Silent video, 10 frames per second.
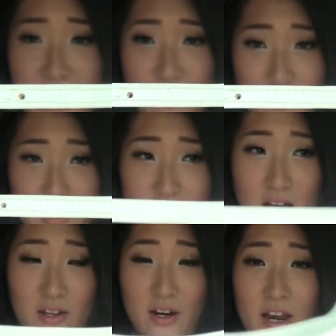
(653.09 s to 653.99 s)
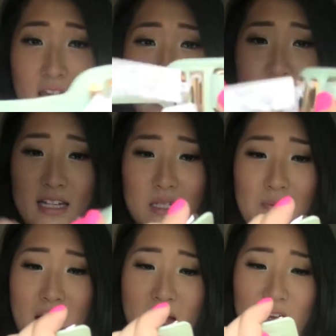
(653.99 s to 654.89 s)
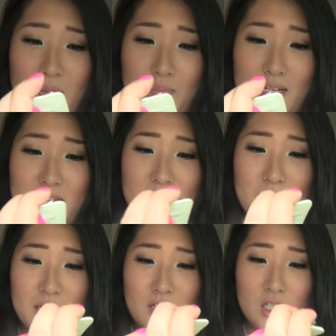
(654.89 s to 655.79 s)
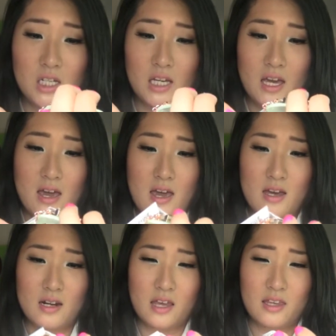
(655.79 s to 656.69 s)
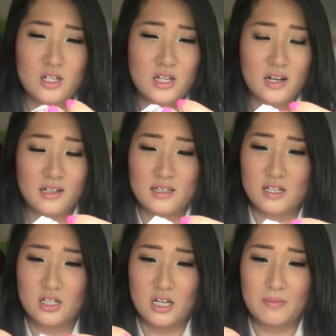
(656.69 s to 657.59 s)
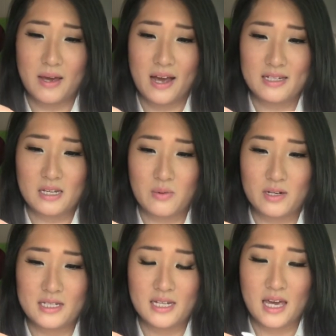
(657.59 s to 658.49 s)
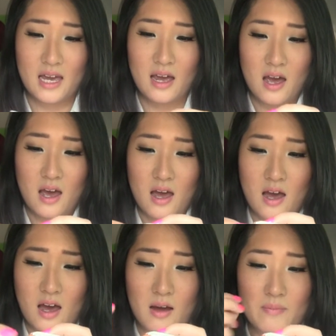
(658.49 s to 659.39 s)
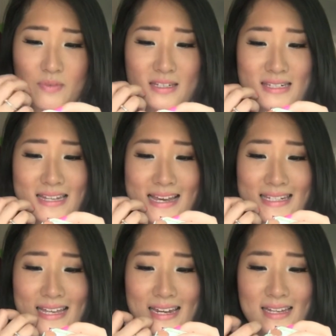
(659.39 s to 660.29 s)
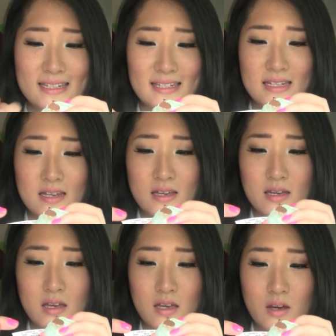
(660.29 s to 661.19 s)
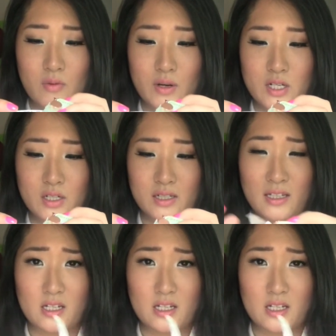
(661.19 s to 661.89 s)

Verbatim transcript: I am with this color. It's by BCBG and I think she got it at TJ Maxx I want to say. Um, it says that it's originally